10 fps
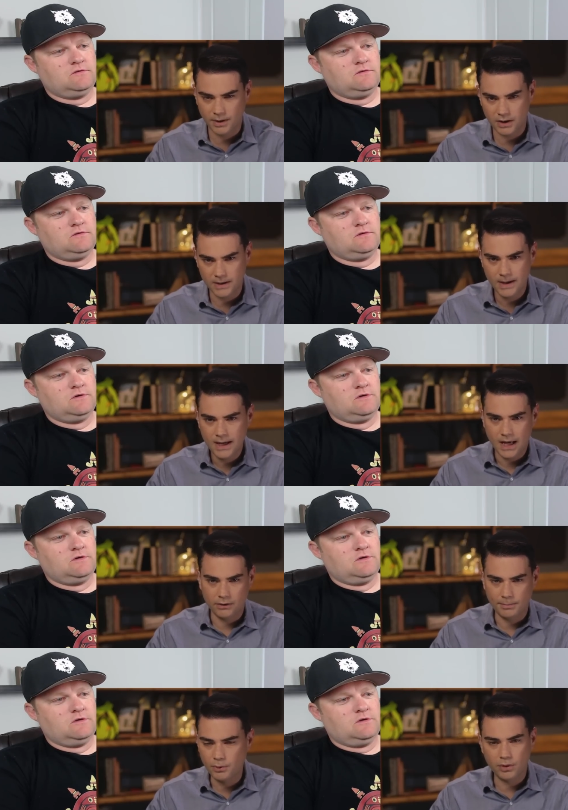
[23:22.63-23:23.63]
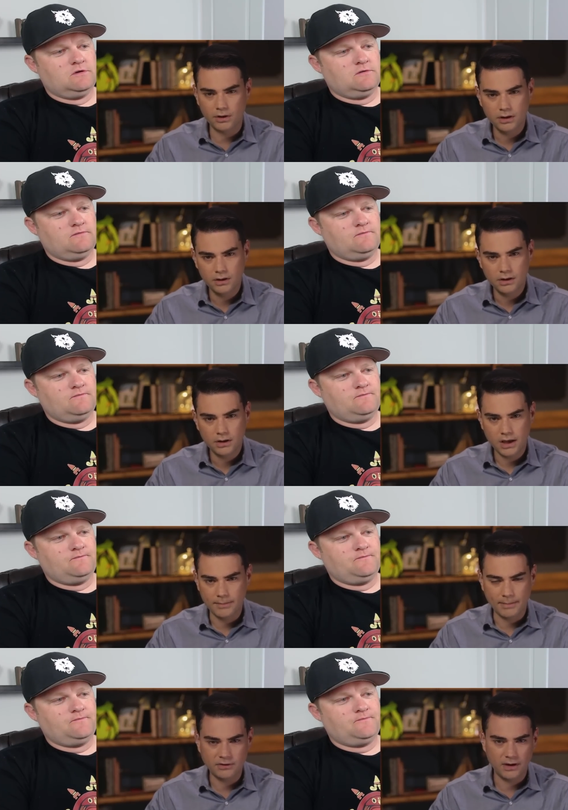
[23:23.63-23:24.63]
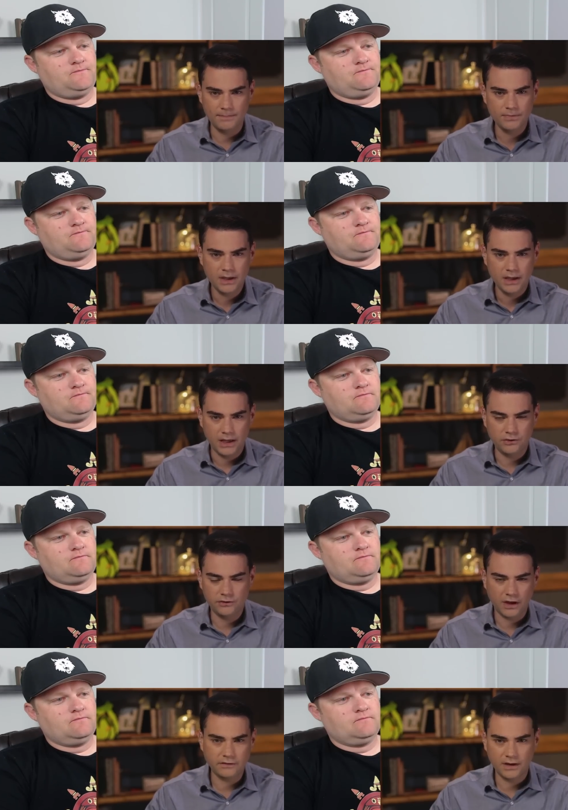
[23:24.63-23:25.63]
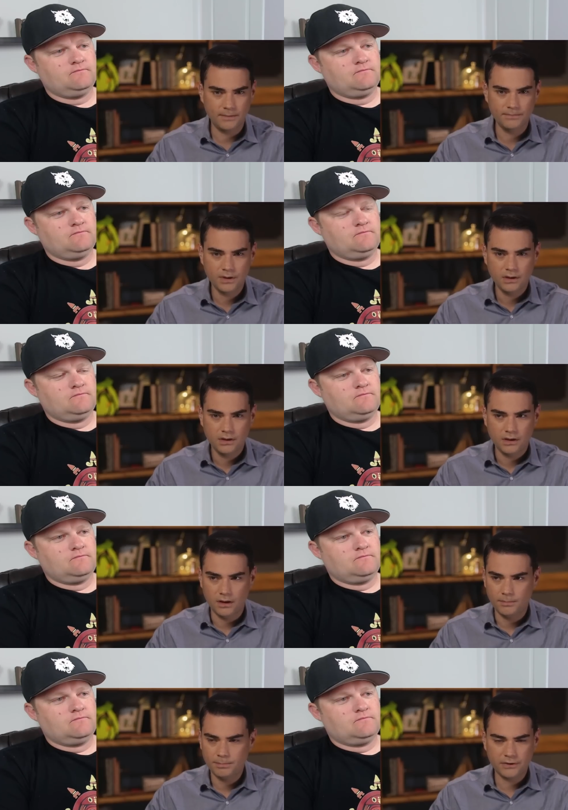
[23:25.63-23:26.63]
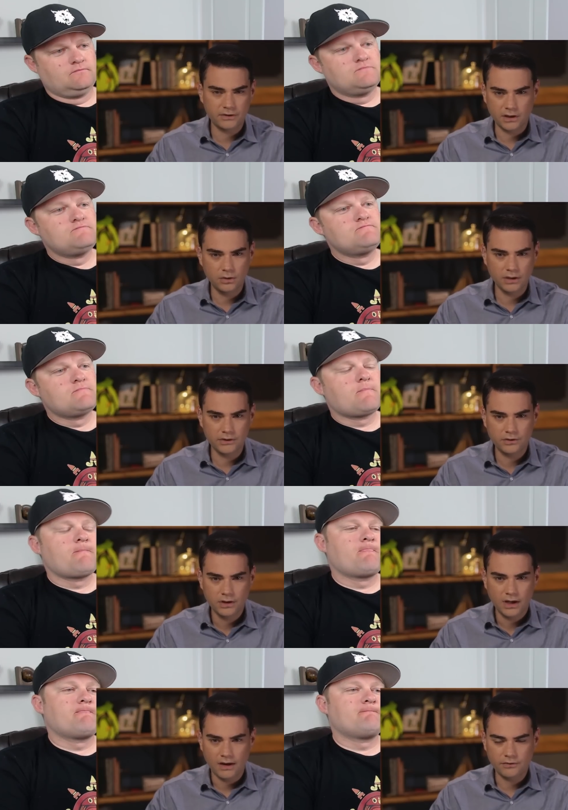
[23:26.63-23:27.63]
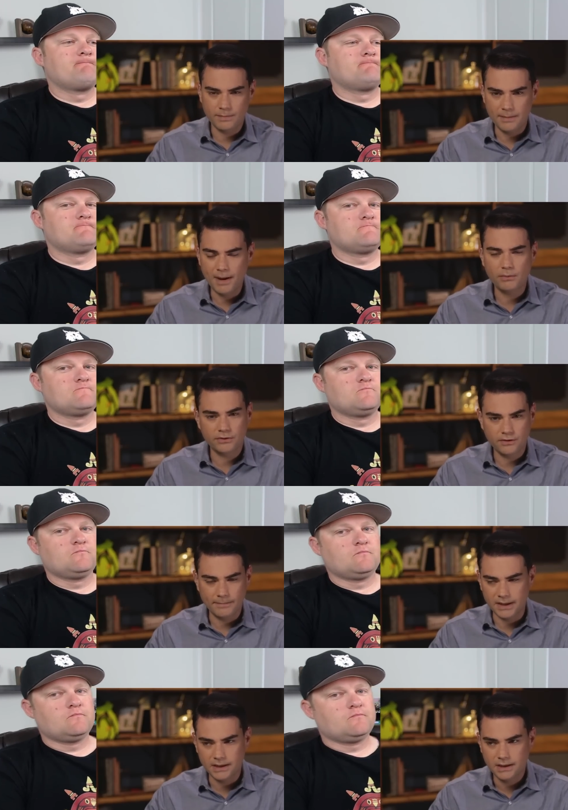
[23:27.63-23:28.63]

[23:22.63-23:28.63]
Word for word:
Speaker 1: party and a reporter came up to him and she said to him, "Now, President Coolidge, I've just made a bet with somebody."